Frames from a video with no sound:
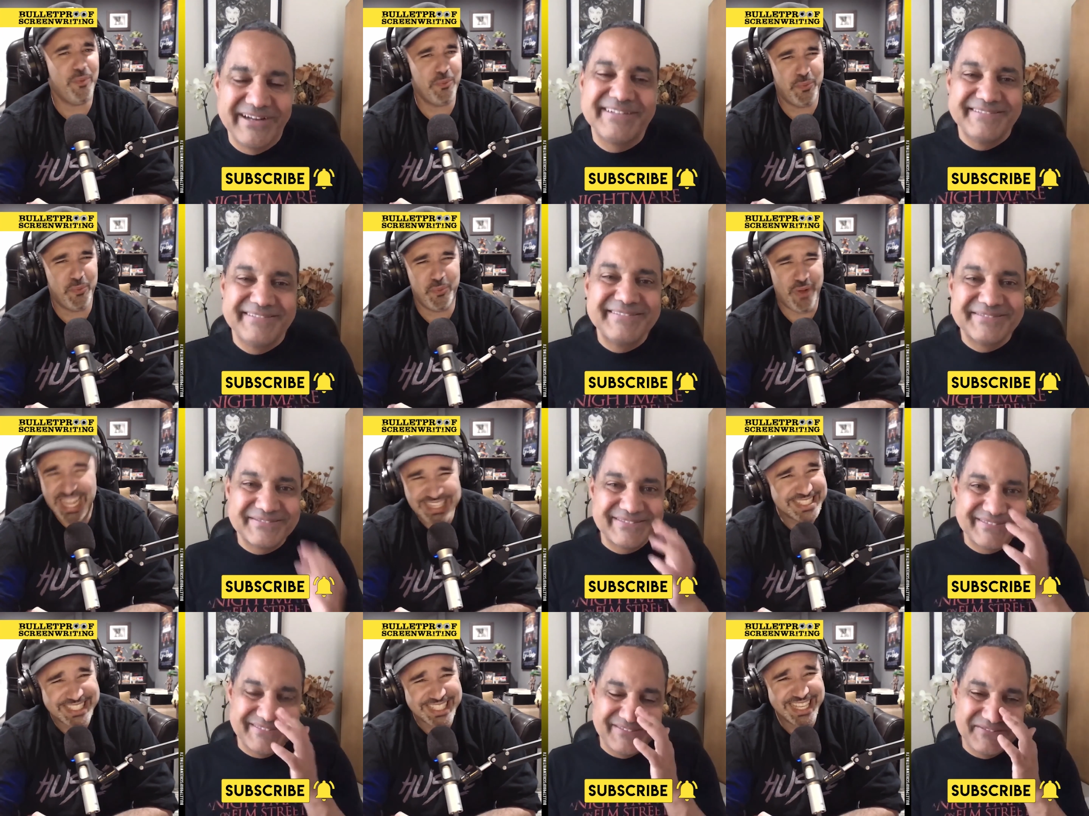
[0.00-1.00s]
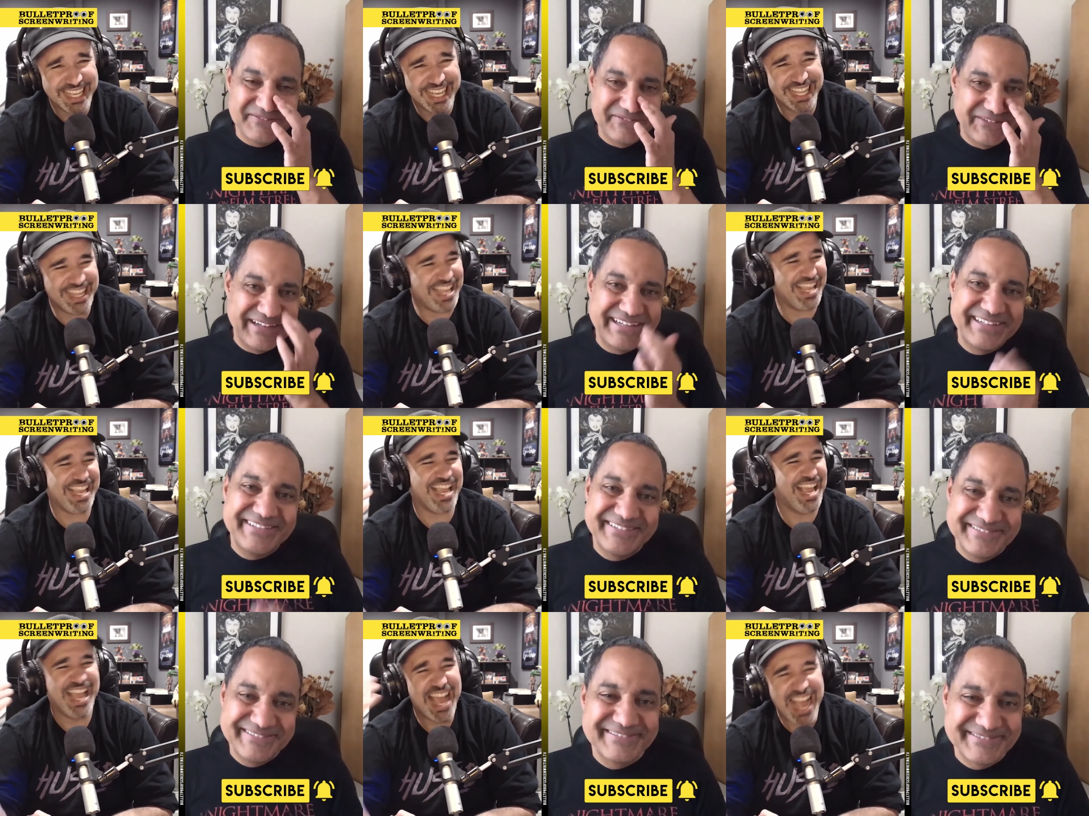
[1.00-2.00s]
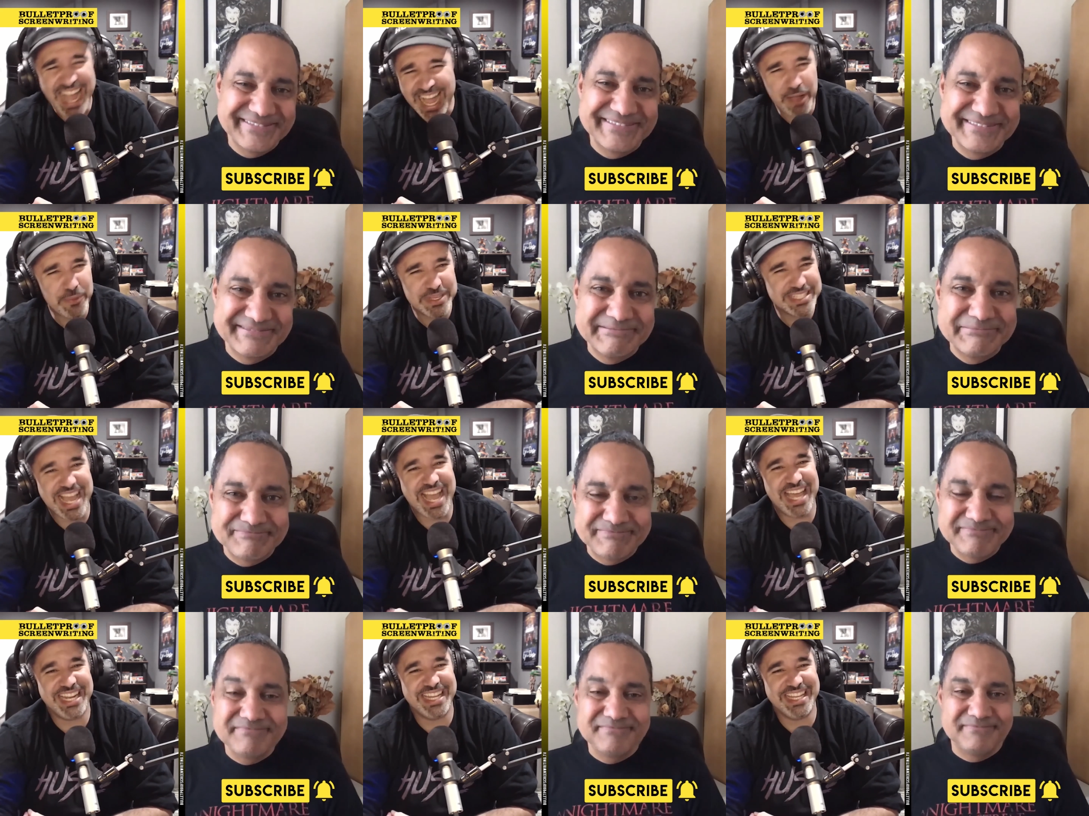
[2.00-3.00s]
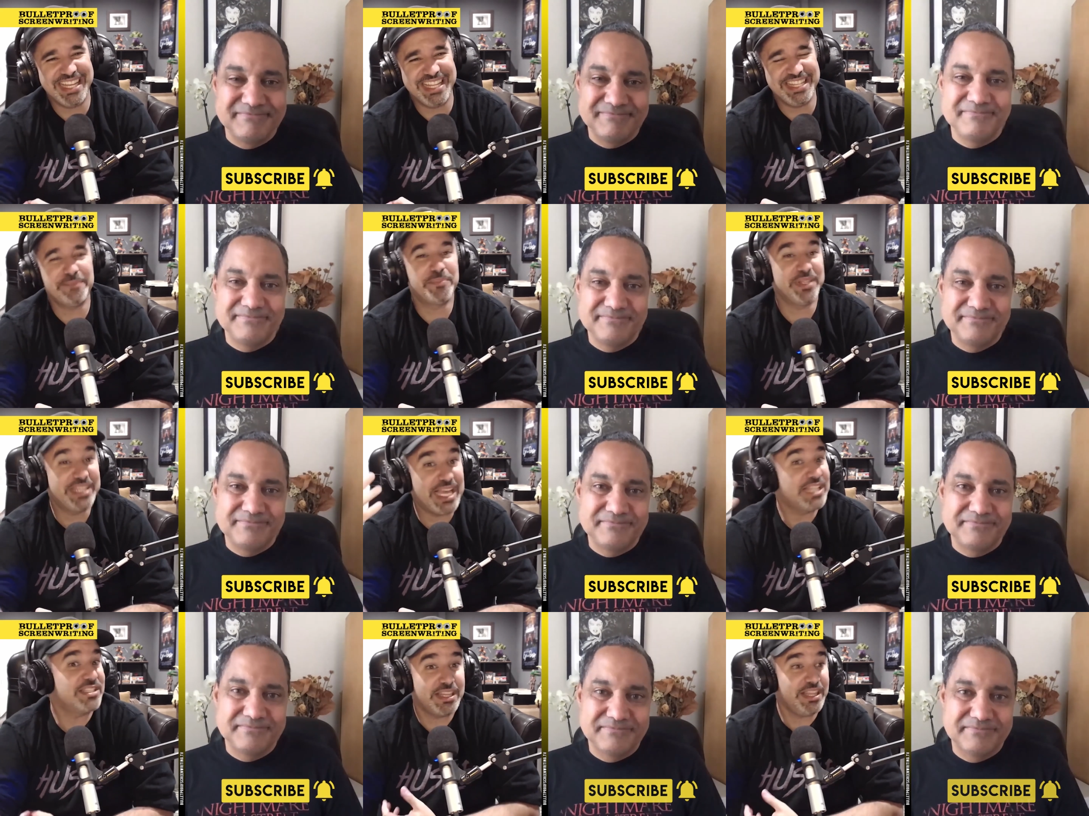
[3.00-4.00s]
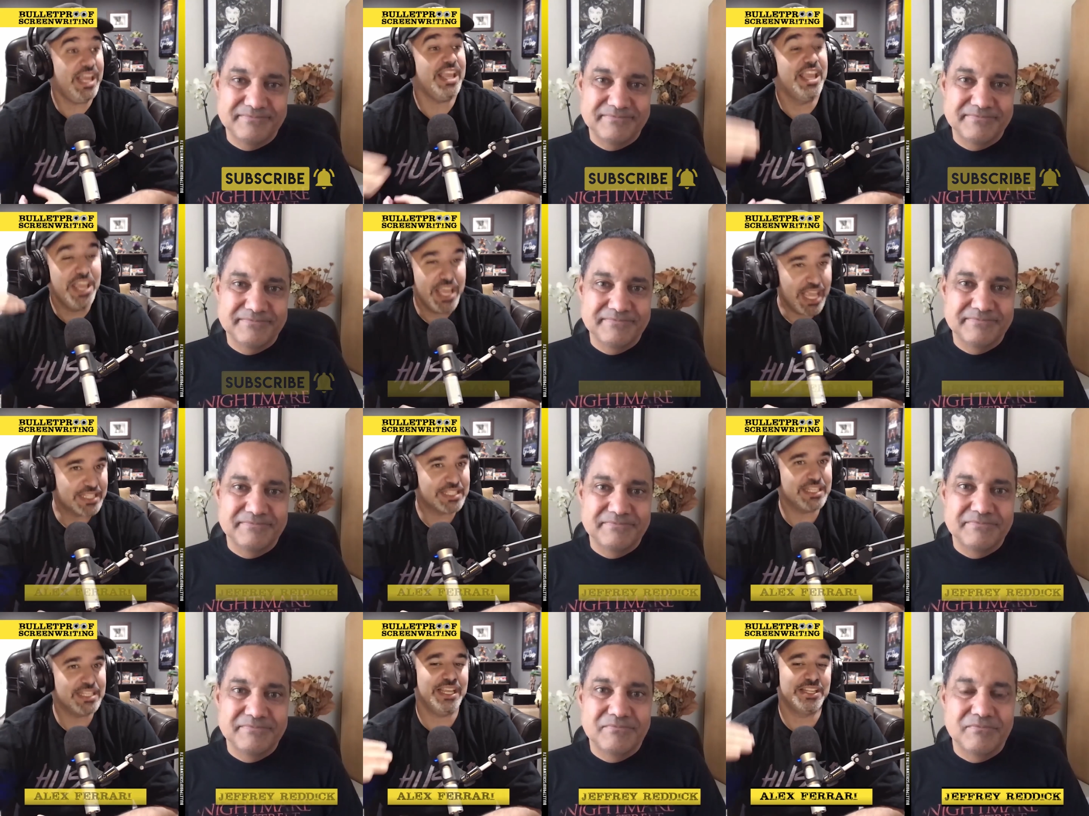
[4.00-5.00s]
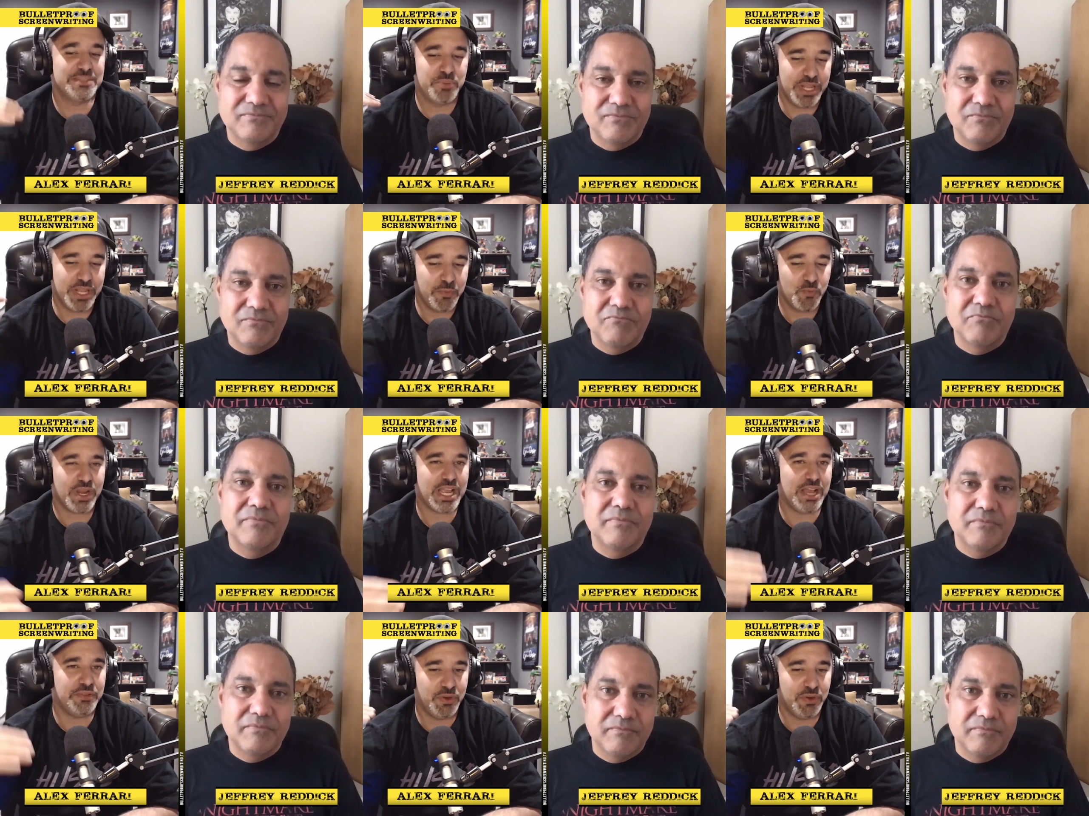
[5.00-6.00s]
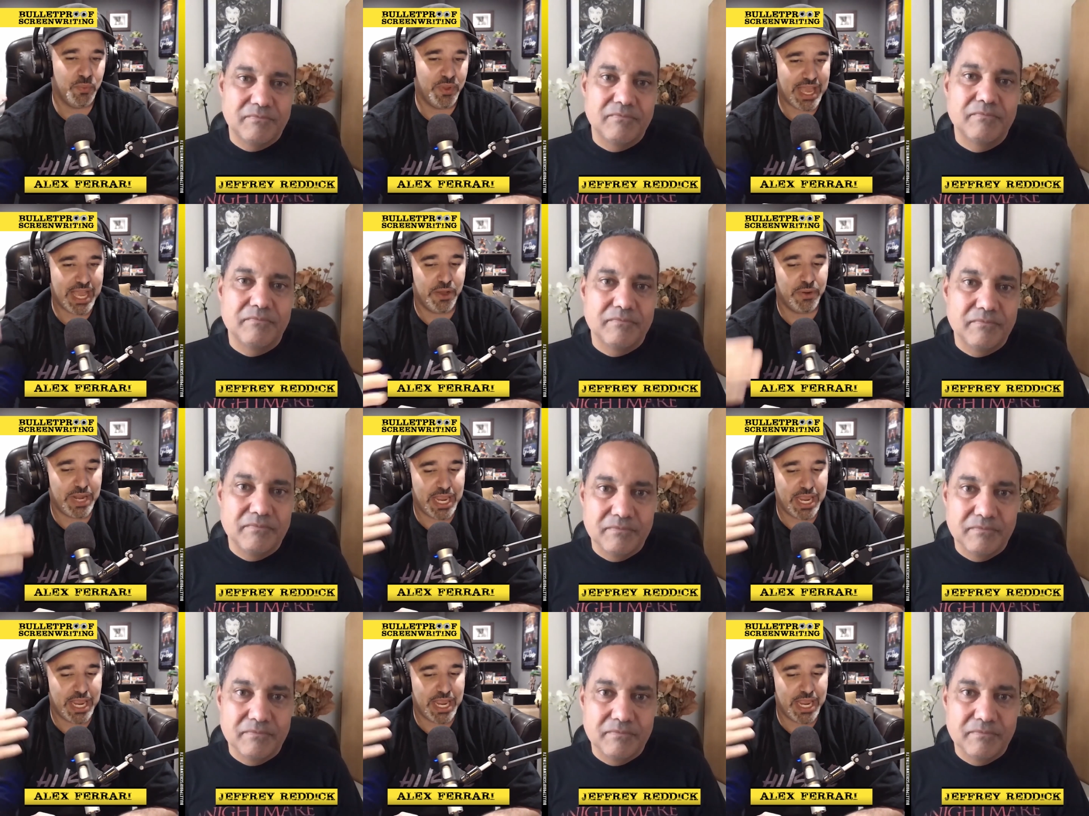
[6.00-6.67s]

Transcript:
Speaker 1: what? Like, how is that? But that's the thing. It's putting work out there without